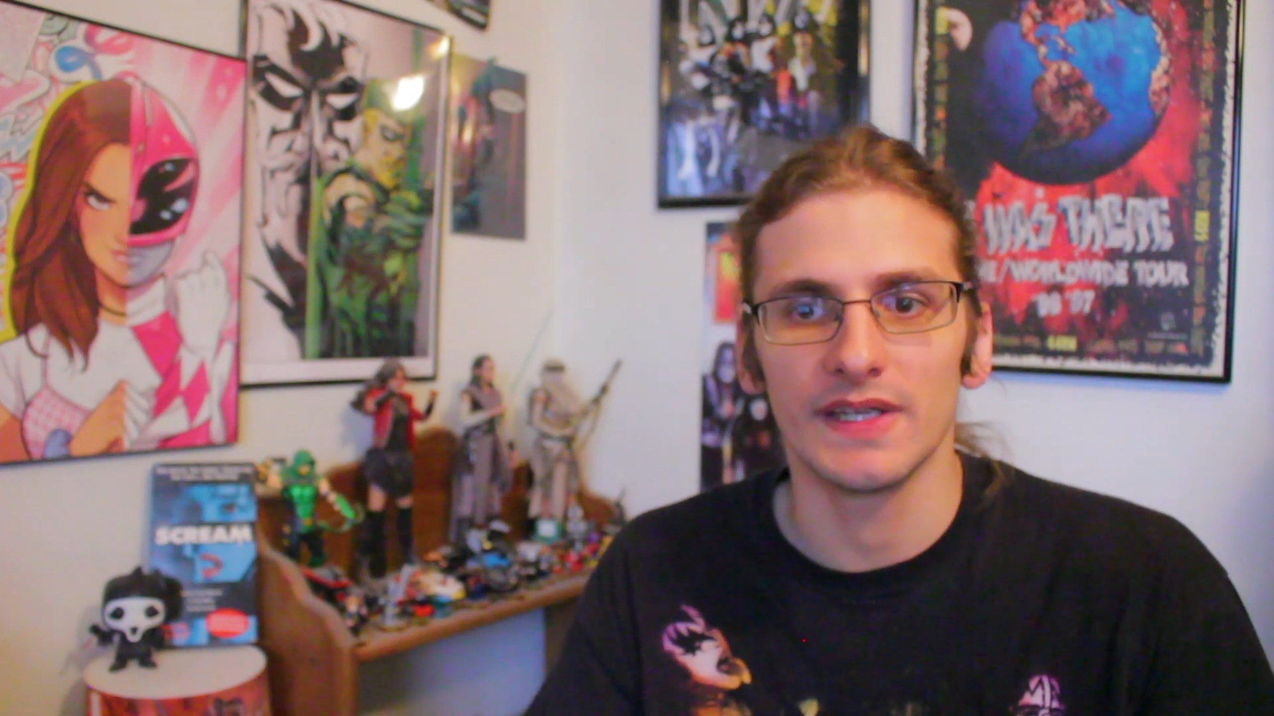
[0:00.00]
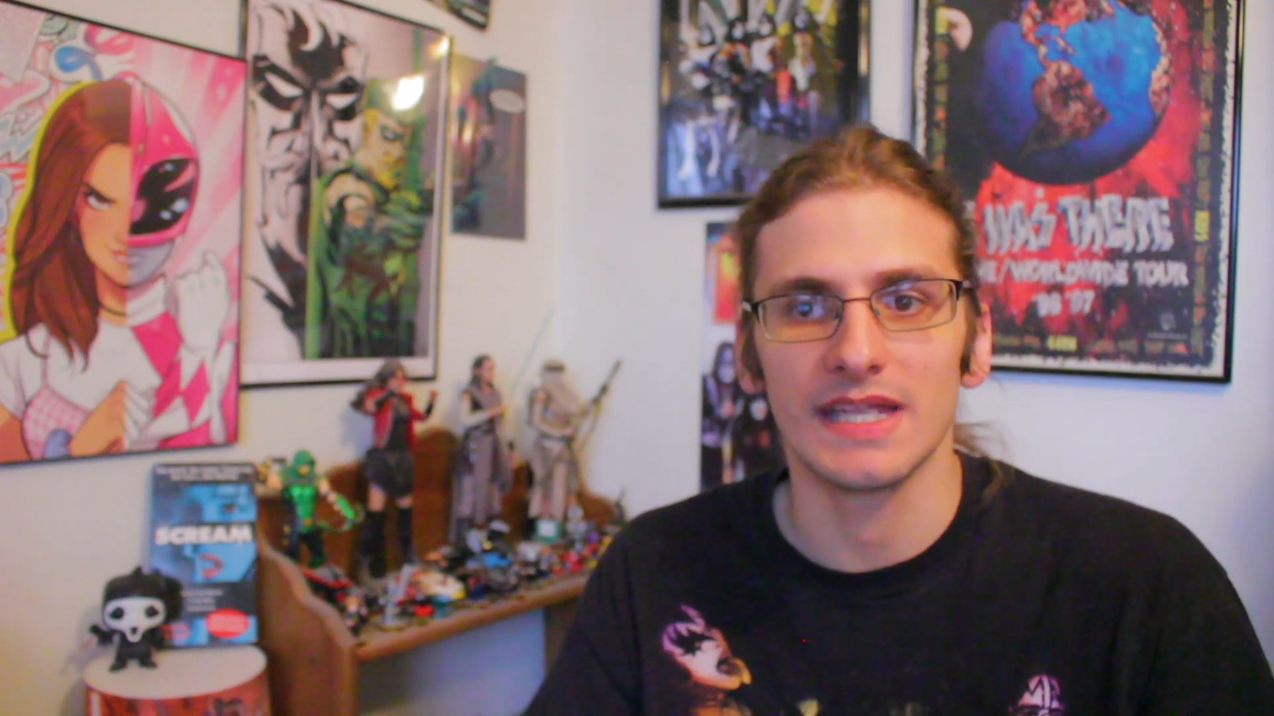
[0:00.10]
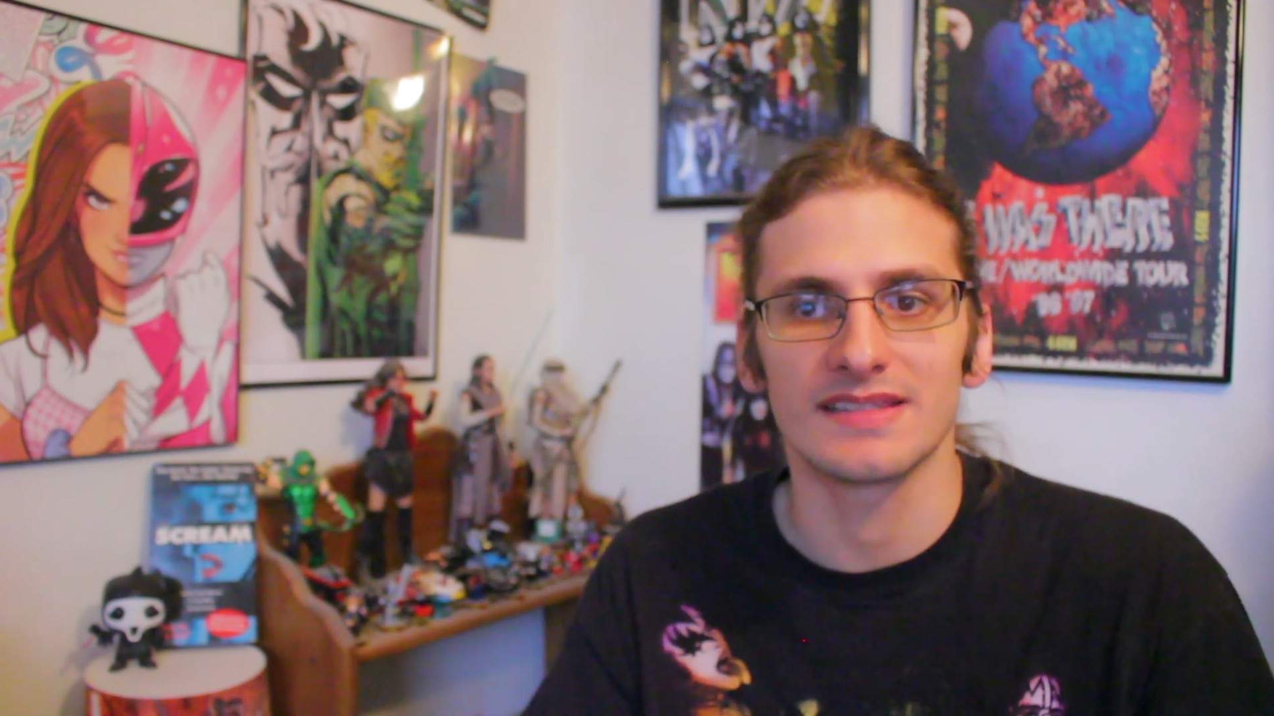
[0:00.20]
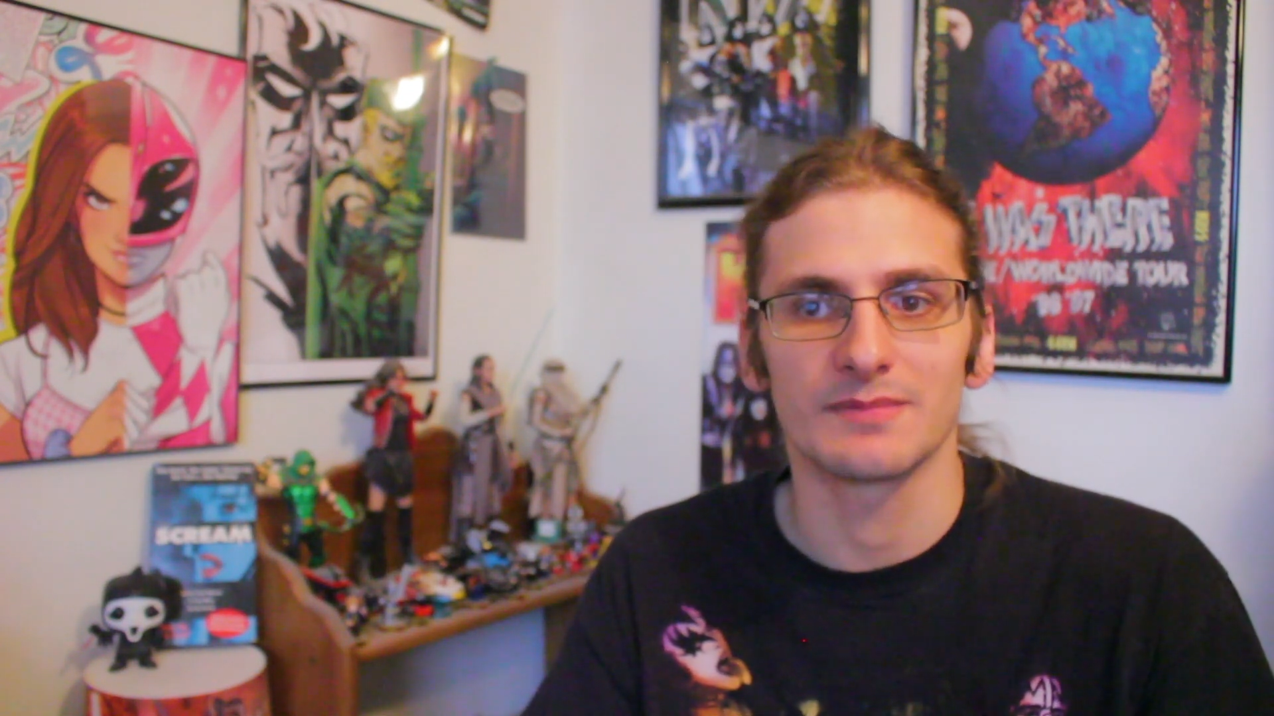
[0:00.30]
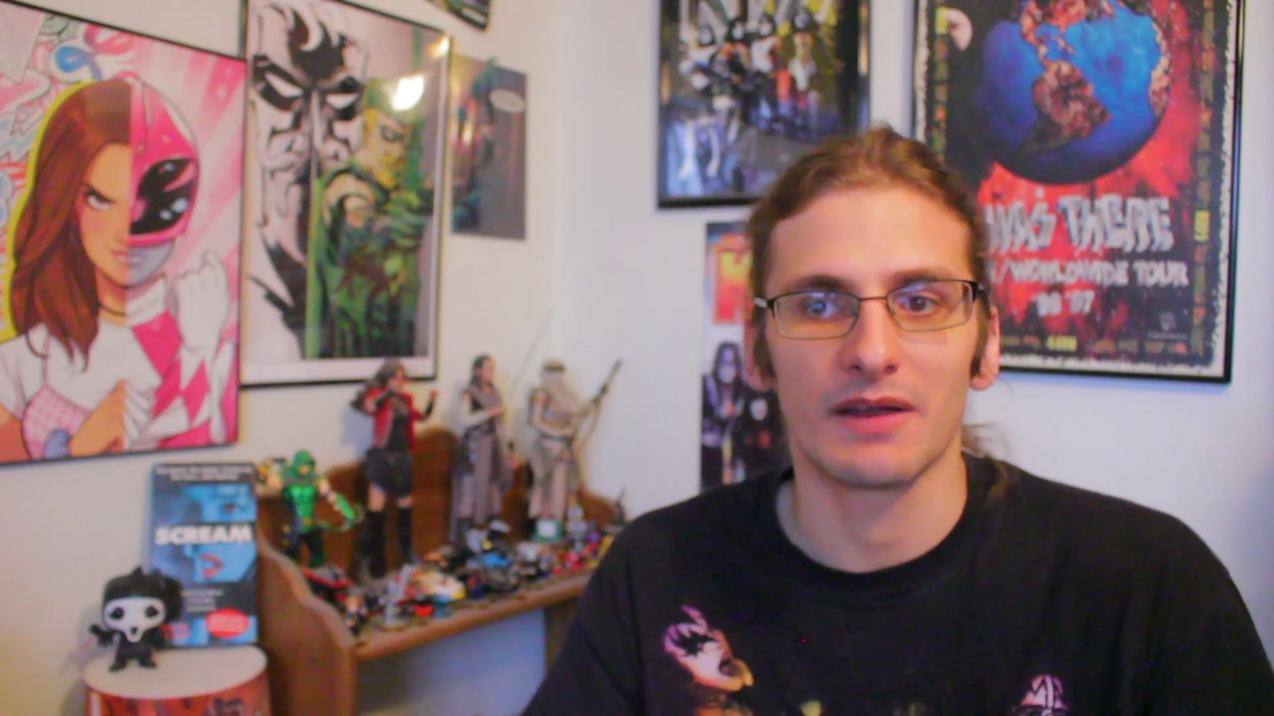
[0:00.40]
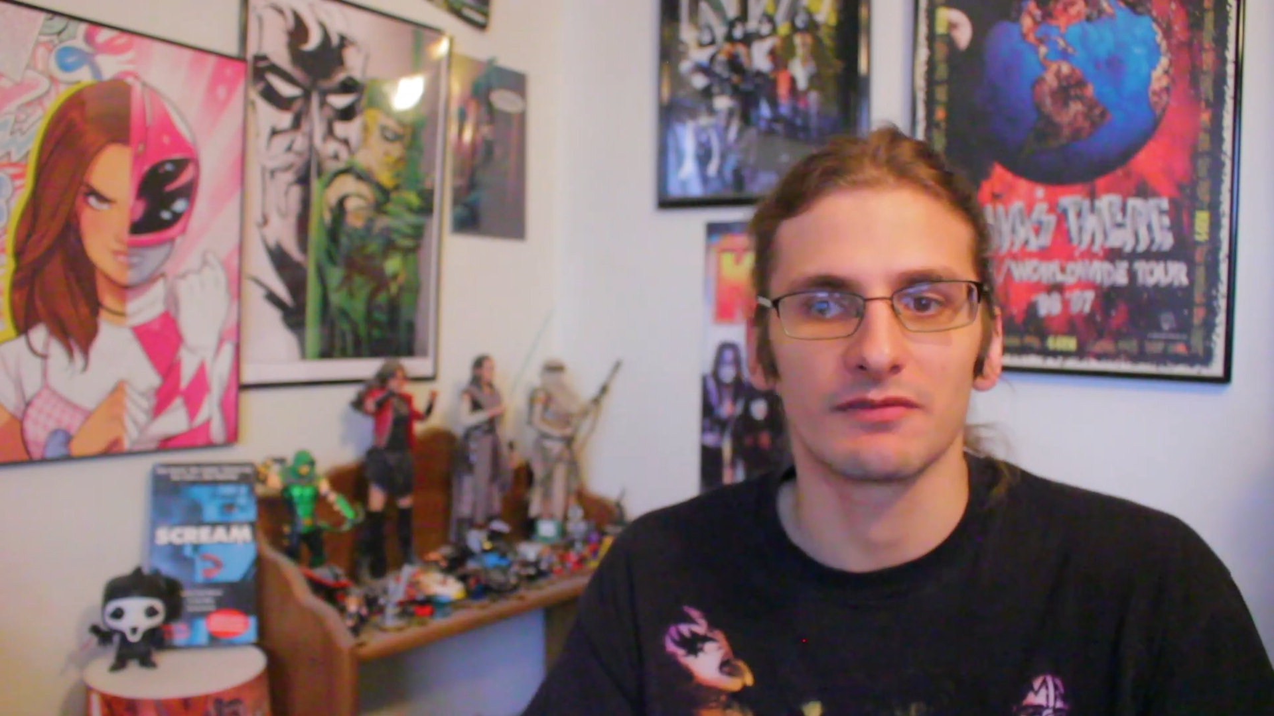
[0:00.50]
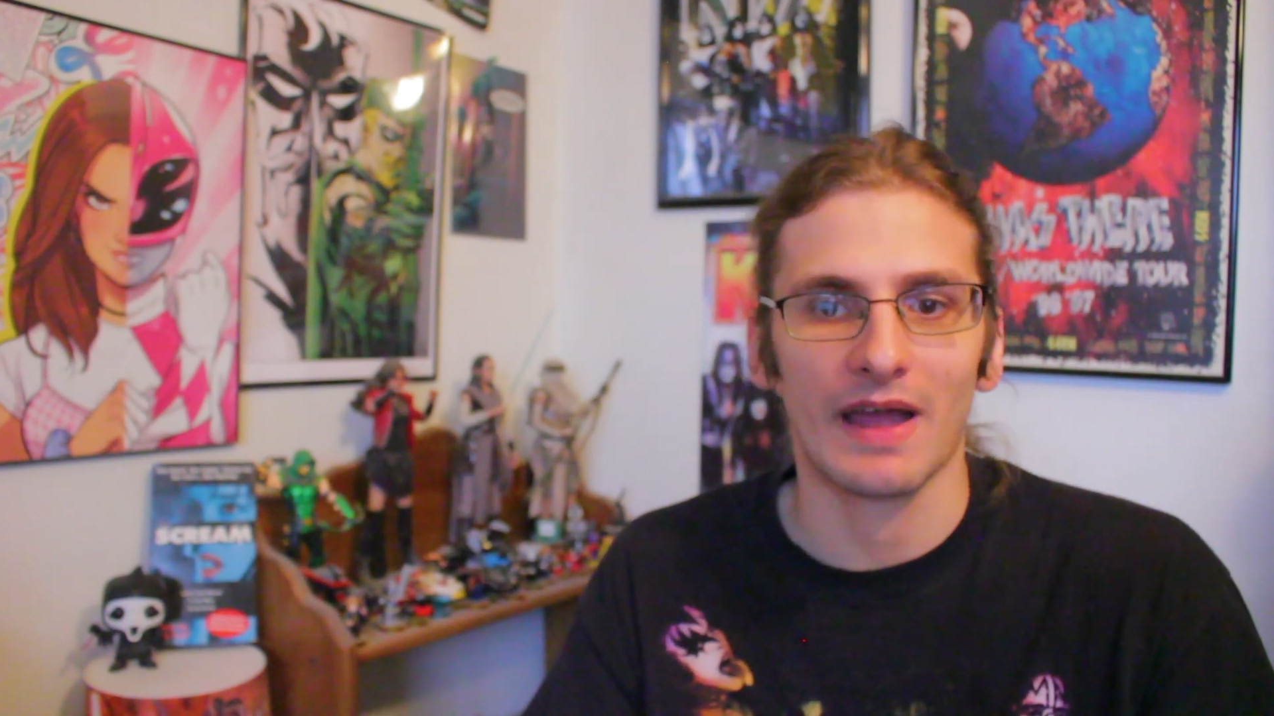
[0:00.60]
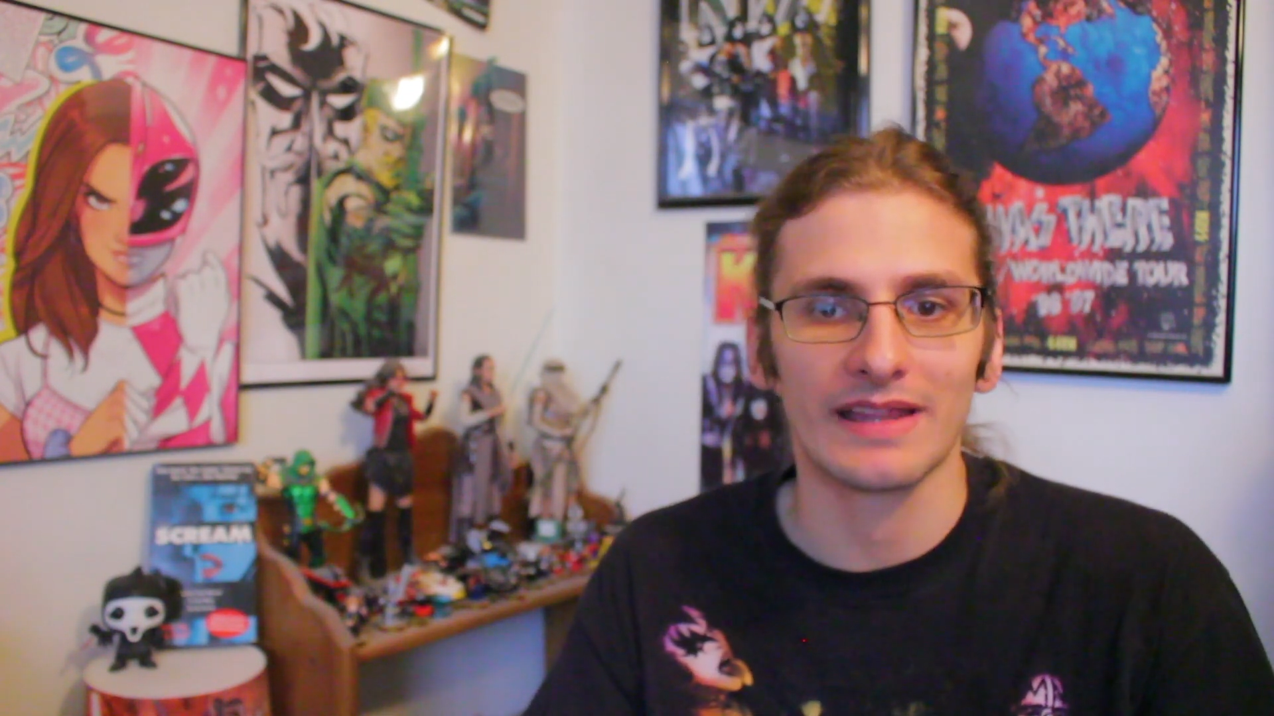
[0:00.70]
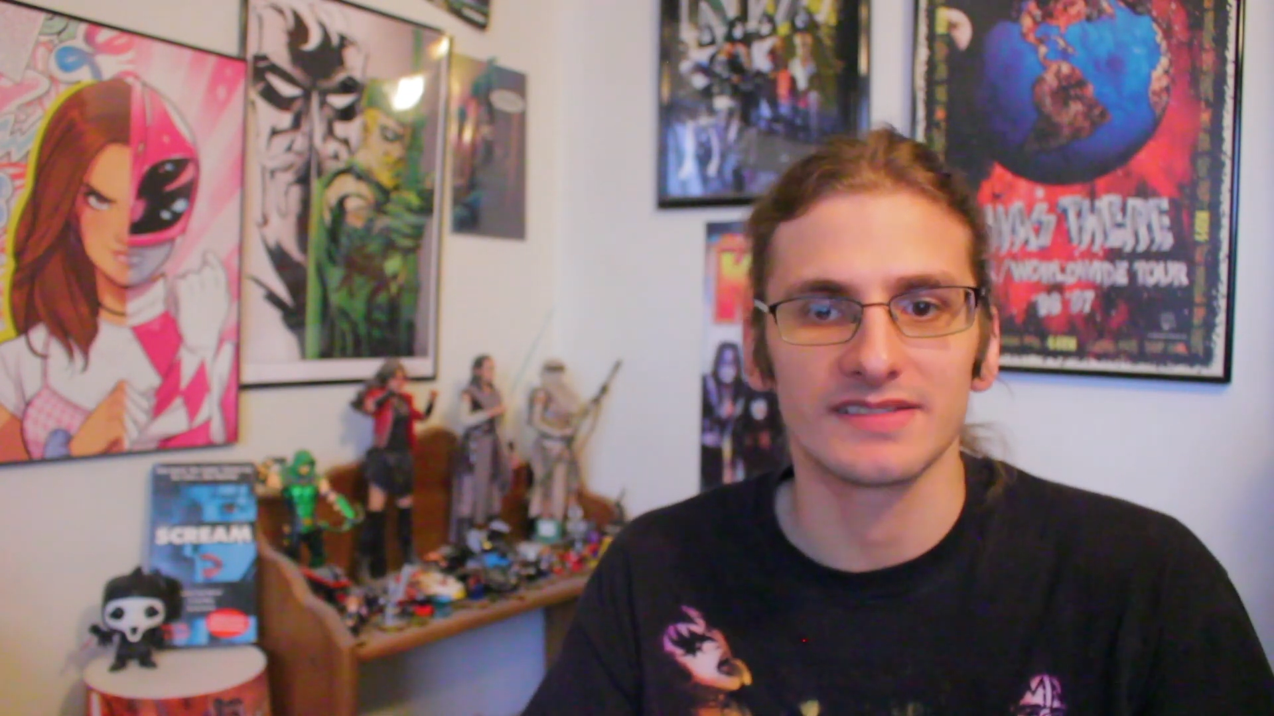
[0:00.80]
is about violence